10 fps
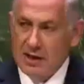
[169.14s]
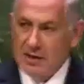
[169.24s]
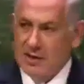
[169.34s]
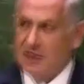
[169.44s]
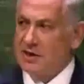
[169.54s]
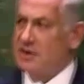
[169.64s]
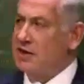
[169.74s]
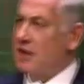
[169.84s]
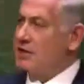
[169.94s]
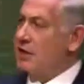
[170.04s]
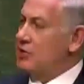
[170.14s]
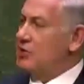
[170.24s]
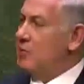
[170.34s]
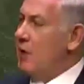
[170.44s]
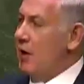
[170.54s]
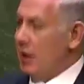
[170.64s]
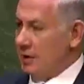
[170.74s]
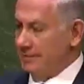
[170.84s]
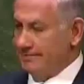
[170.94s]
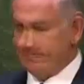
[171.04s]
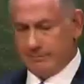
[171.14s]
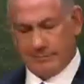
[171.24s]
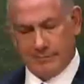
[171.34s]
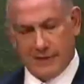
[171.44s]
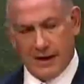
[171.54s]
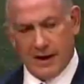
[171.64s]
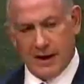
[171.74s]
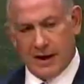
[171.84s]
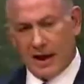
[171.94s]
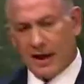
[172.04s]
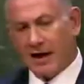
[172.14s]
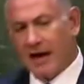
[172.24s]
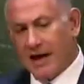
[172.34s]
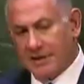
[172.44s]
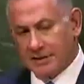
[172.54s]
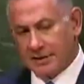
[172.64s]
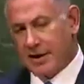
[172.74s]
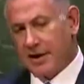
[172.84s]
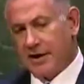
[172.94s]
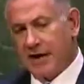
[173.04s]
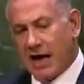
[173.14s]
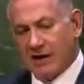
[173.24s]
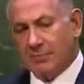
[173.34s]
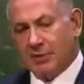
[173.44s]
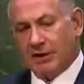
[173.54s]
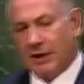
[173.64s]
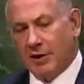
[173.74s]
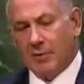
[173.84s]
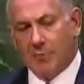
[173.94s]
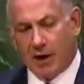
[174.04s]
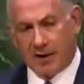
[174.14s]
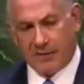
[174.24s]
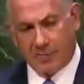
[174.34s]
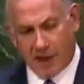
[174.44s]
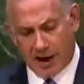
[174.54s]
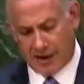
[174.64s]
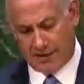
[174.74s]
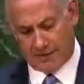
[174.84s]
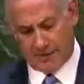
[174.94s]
since it starts out small, like a cancer that attacks a particular part of the body.